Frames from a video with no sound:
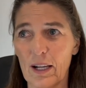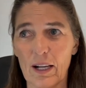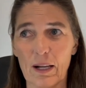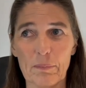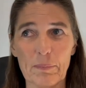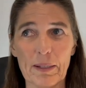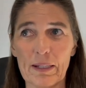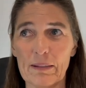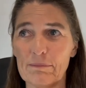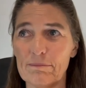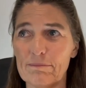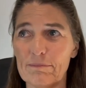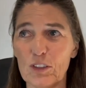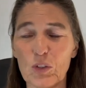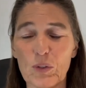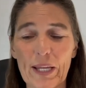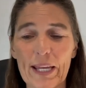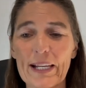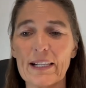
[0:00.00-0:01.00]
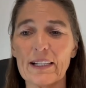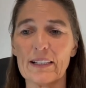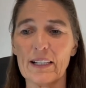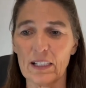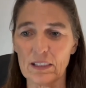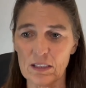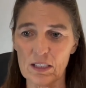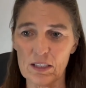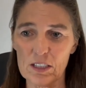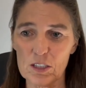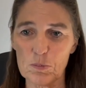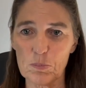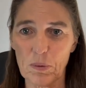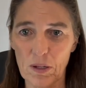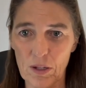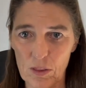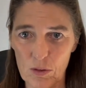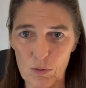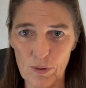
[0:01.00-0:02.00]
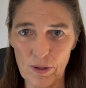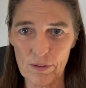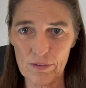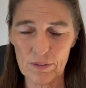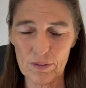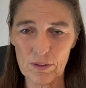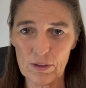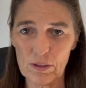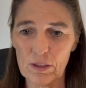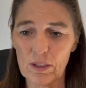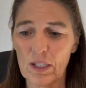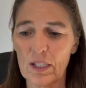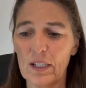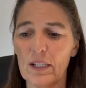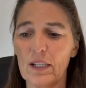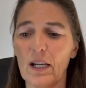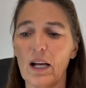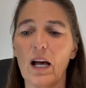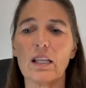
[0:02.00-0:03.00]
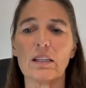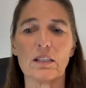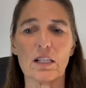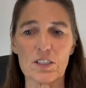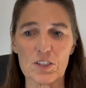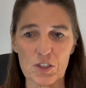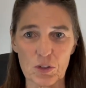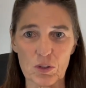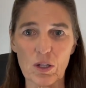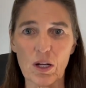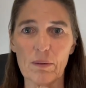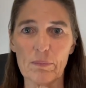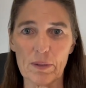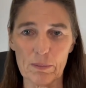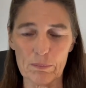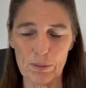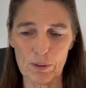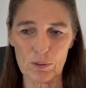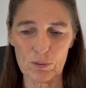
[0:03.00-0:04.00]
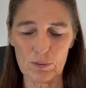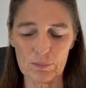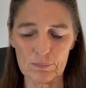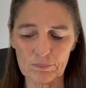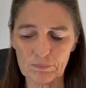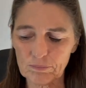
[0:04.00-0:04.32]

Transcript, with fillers: I mean, you can't get to this part of the river unless you come in a boat.